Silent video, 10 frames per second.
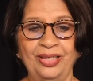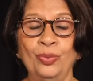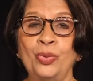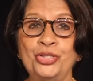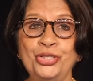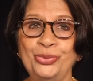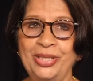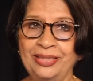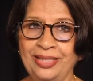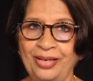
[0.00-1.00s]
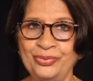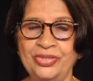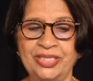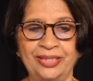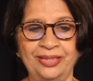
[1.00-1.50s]
What you
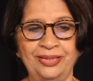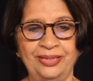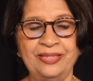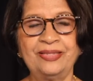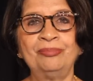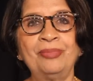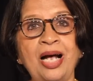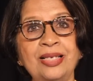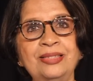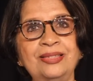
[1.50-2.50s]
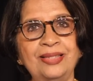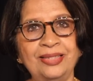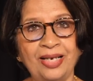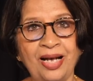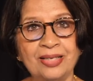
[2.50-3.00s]
encounter is the mind
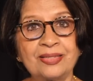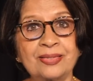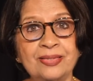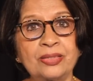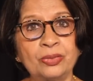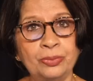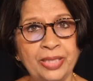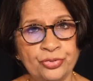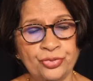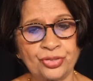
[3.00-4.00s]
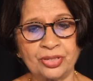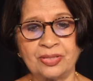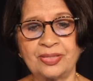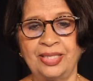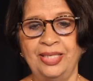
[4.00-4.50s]
that asks
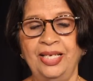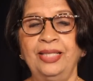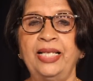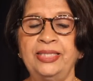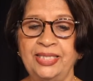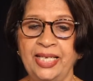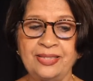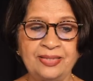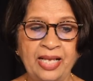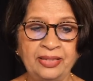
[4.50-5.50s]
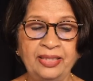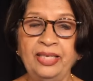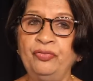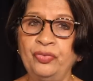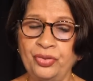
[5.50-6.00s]
questions, that takes
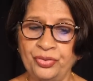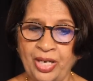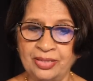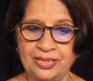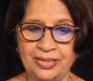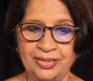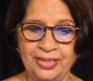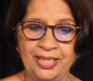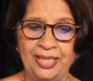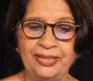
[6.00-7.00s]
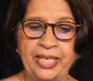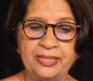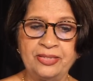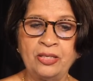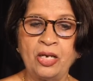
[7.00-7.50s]
nothing for granted,
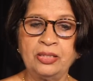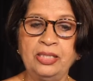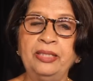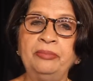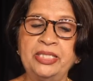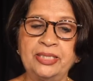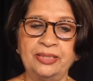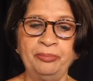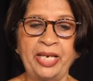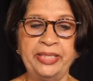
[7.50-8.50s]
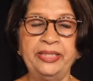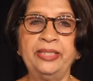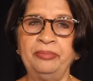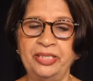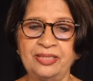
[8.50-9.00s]
that is not limited by
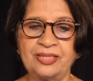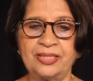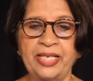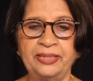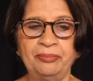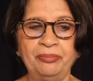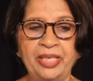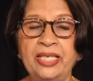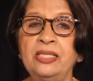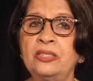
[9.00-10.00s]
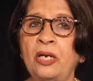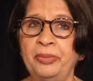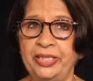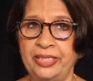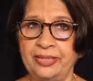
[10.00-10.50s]
limits that a
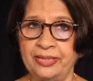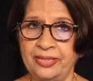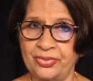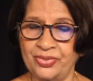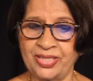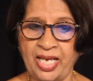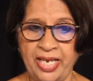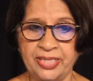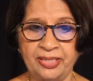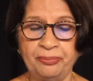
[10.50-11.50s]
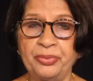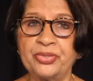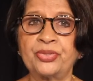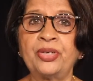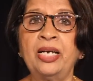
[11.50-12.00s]
male-dominated society
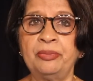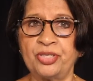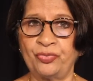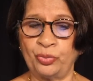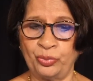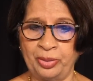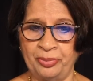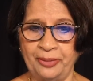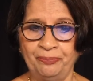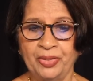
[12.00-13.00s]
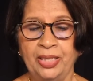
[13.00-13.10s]
prescribes for women,